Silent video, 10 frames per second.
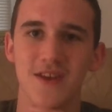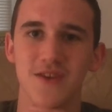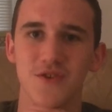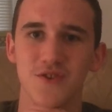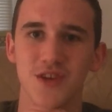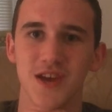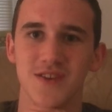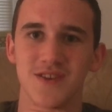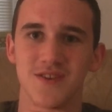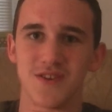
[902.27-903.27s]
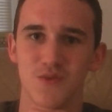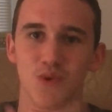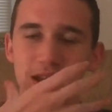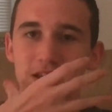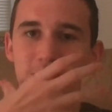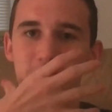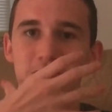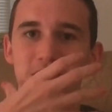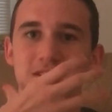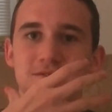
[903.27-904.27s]
in your chest, and just waiting on your
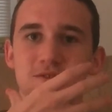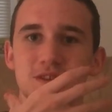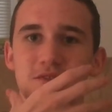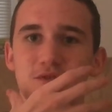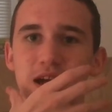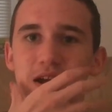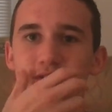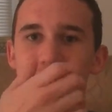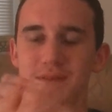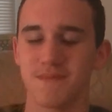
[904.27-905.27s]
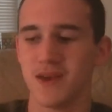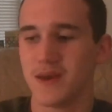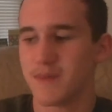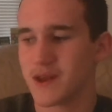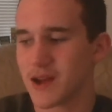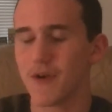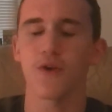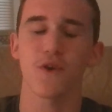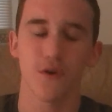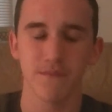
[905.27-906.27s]
face for several hours and being off.
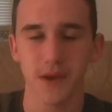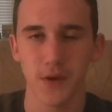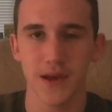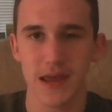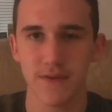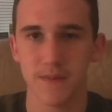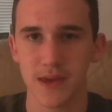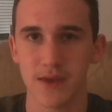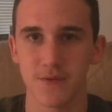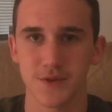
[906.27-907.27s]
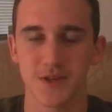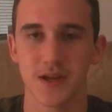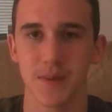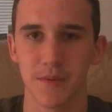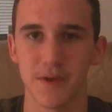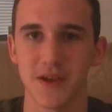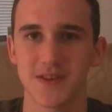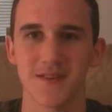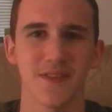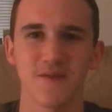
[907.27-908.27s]
Although, in AVP it was just a couple
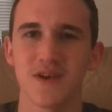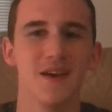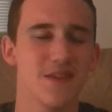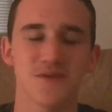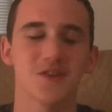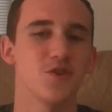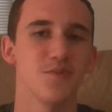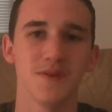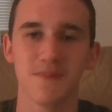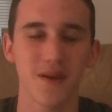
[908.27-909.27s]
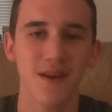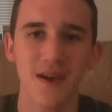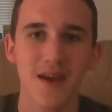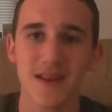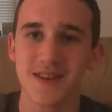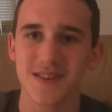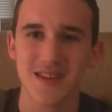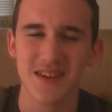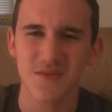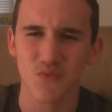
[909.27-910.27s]
minutes and that was stupid, but just
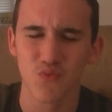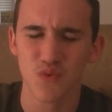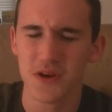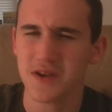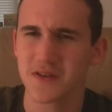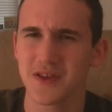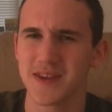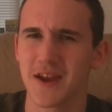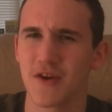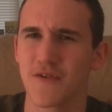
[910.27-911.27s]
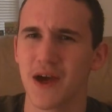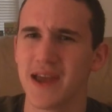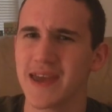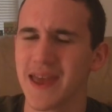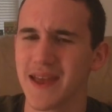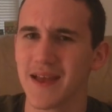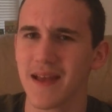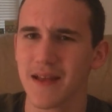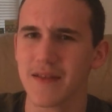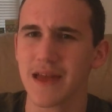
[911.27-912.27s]
it really terrified.
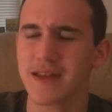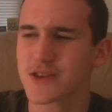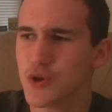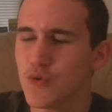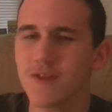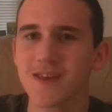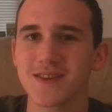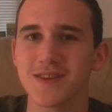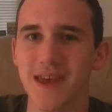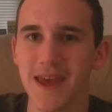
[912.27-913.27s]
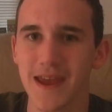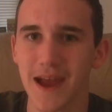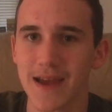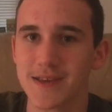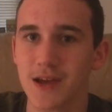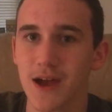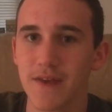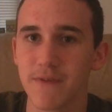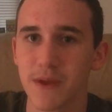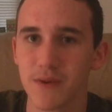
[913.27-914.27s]
To this day, I saw
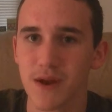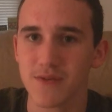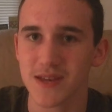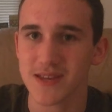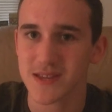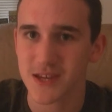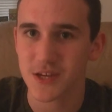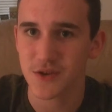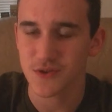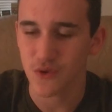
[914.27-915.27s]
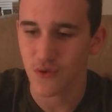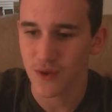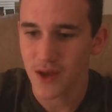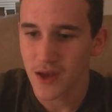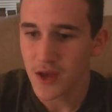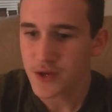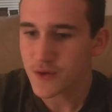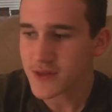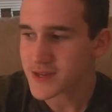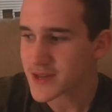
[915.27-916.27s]
AVP when I was like 6 years old. To
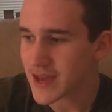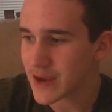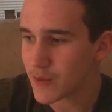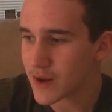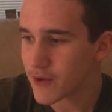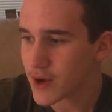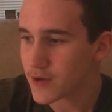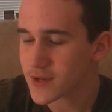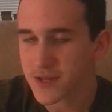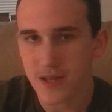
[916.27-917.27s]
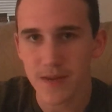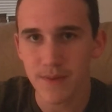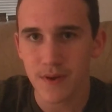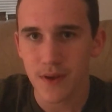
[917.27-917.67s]
this day, whenever I go to sleep,